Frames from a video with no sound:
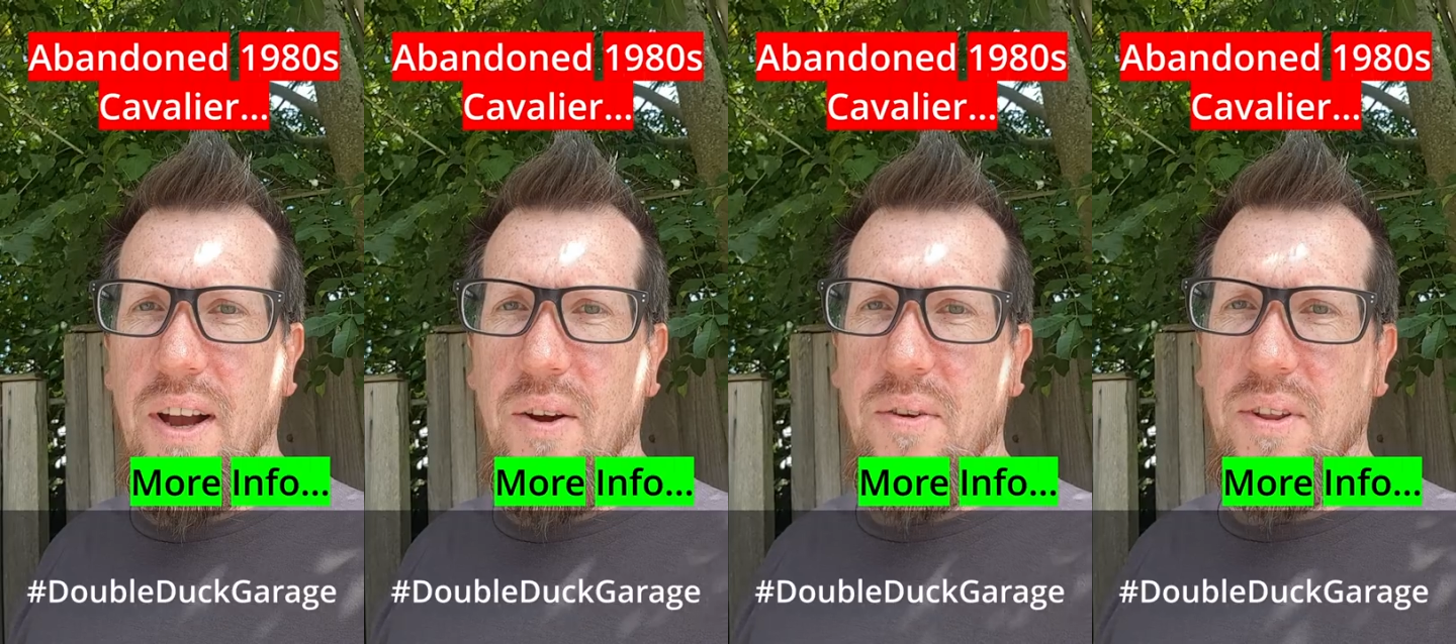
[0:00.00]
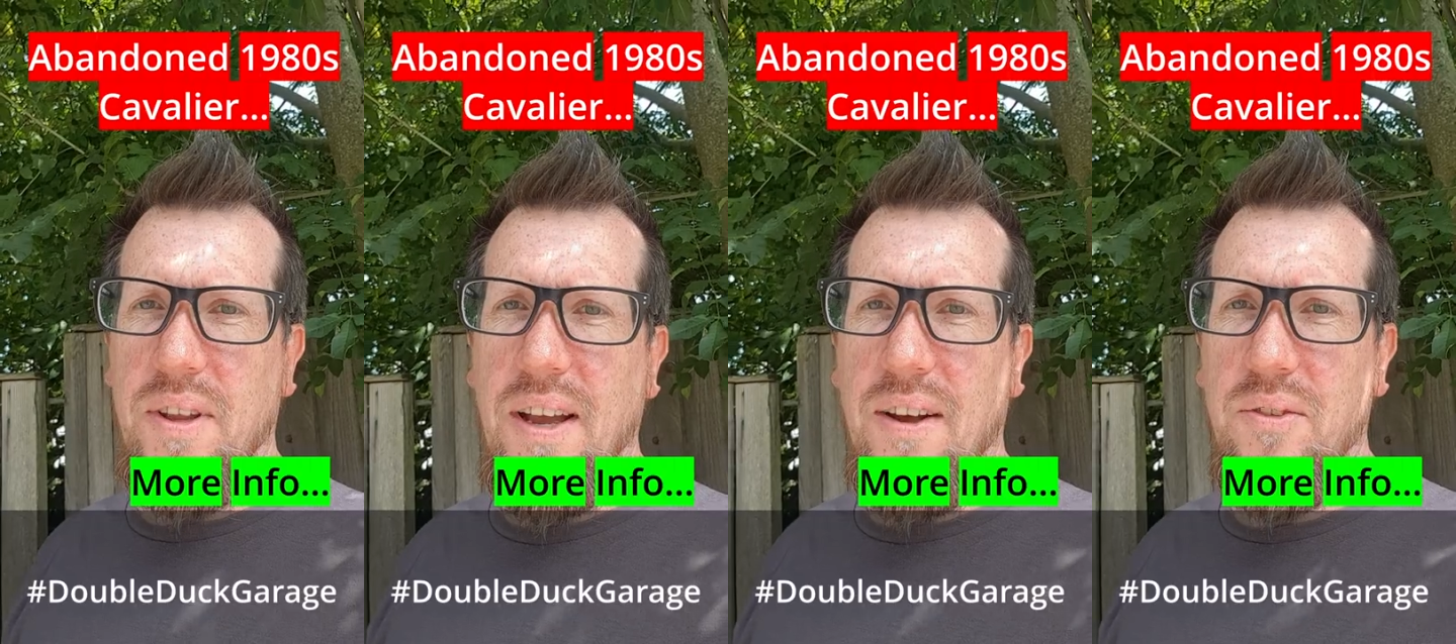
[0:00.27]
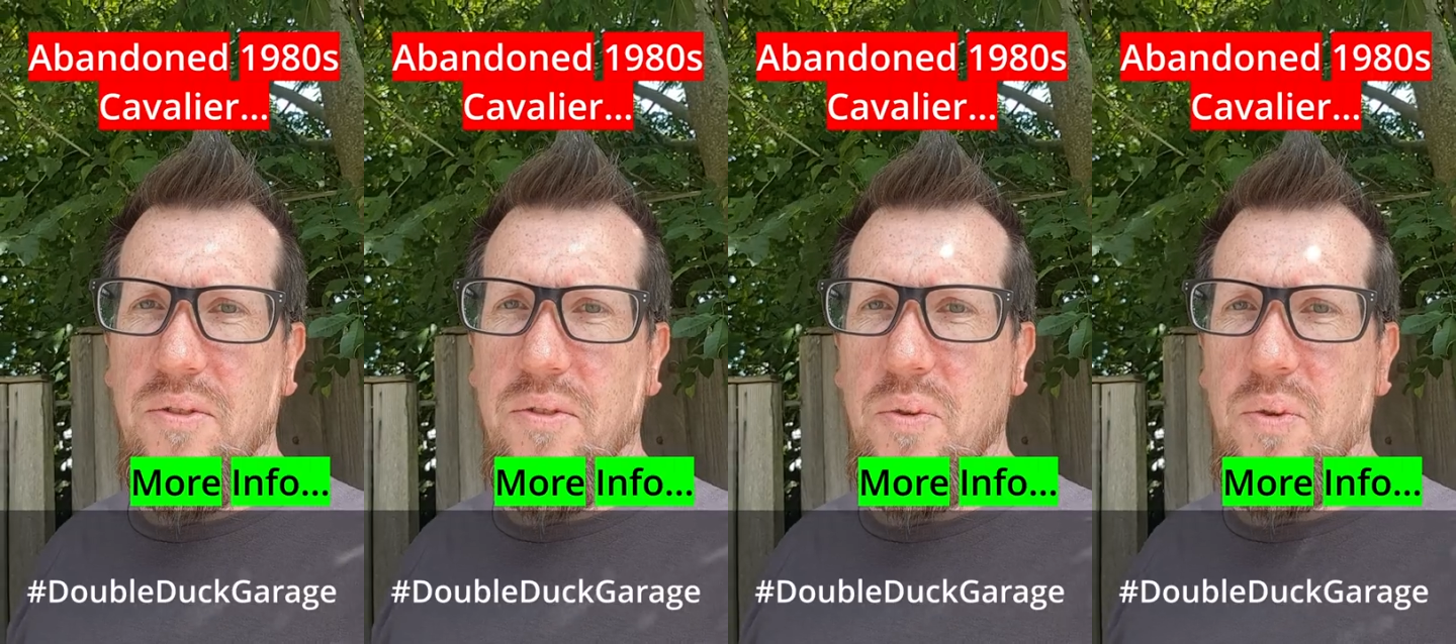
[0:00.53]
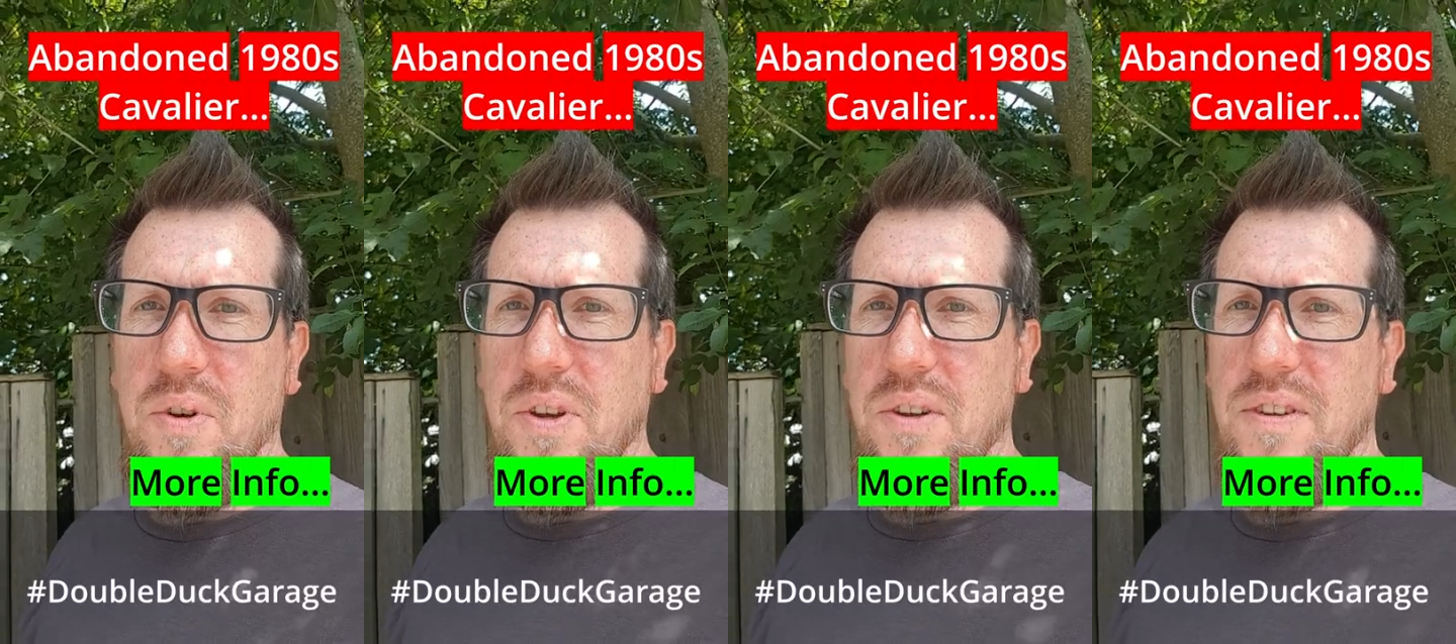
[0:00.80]
hold of the council,
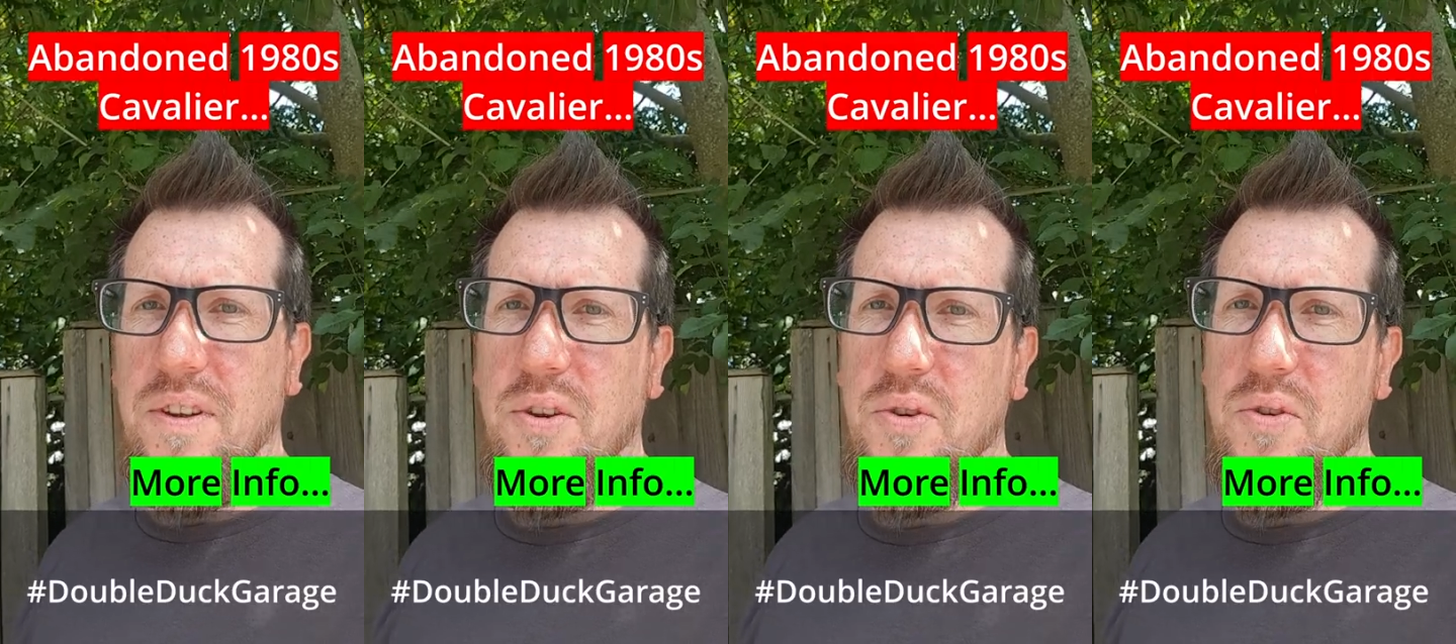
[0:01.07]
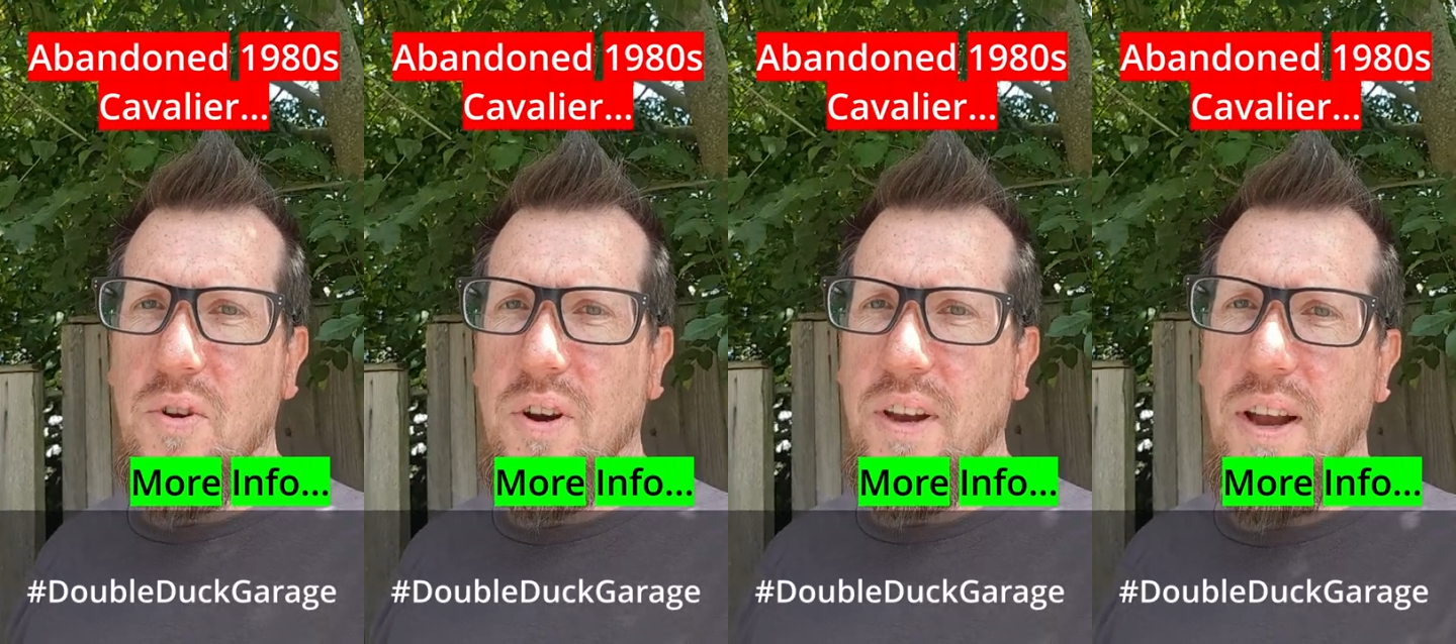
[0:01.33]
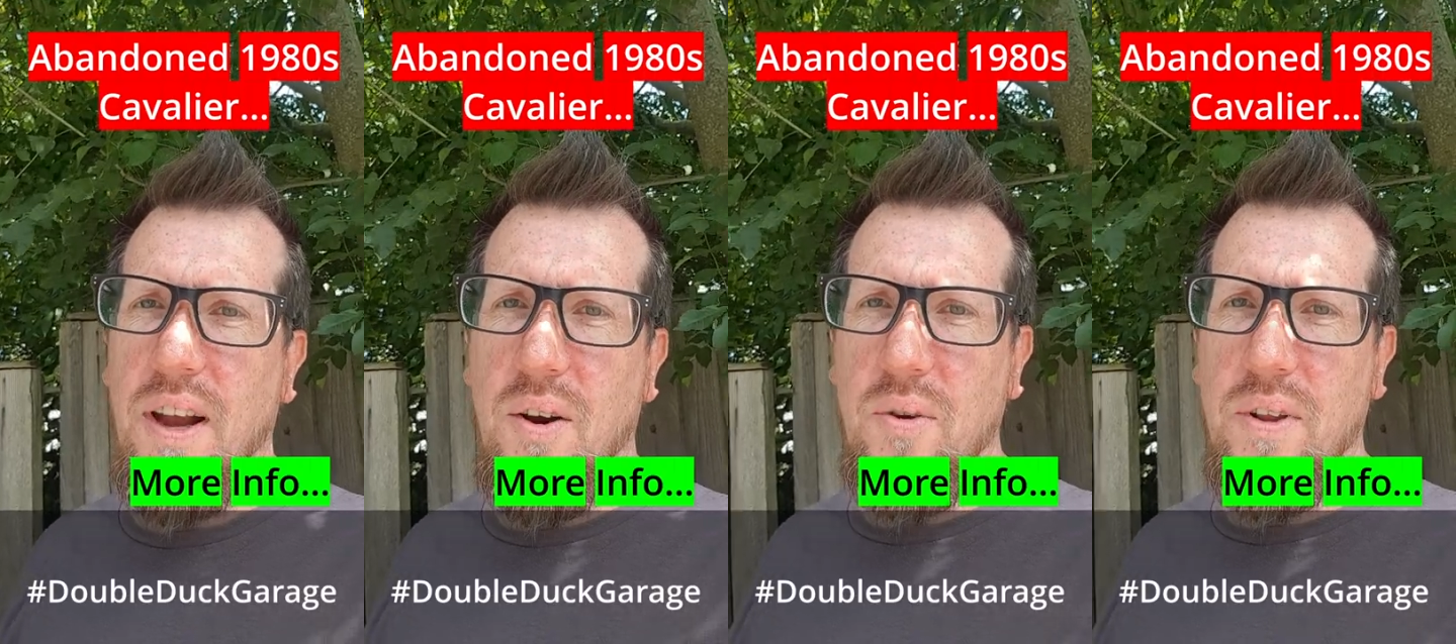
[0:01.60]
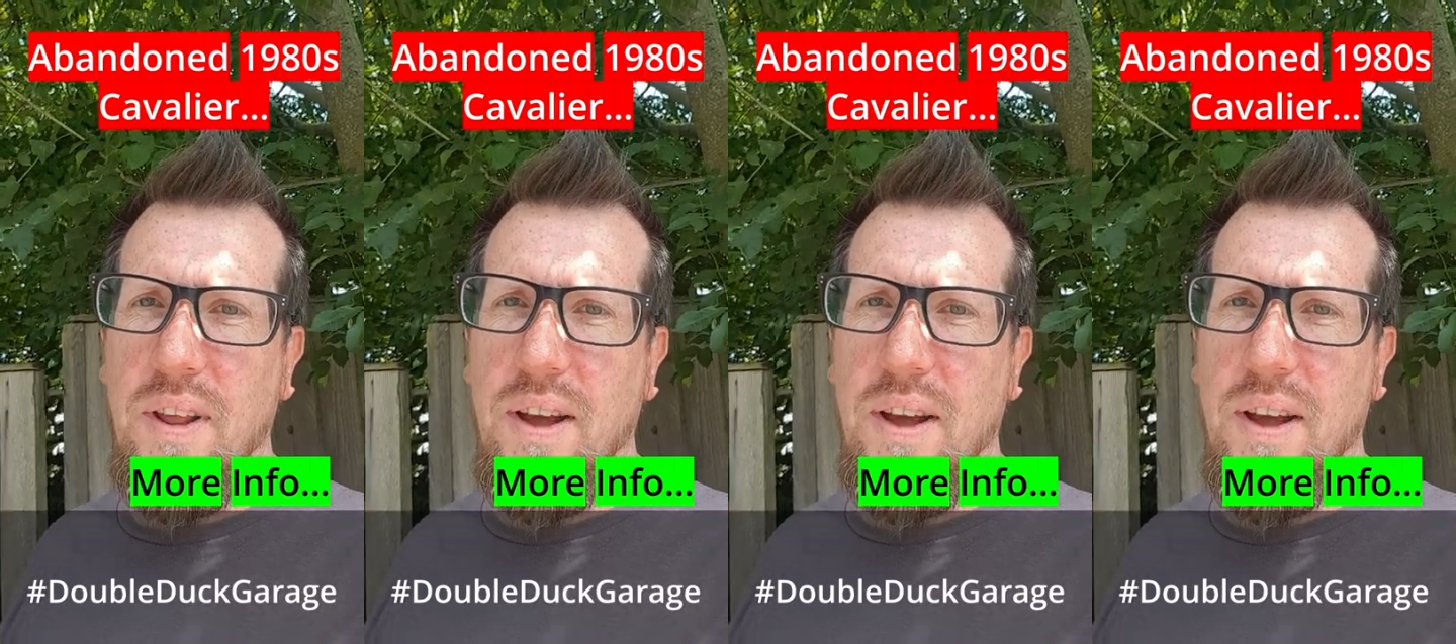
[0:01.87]
continue to try and get hold of the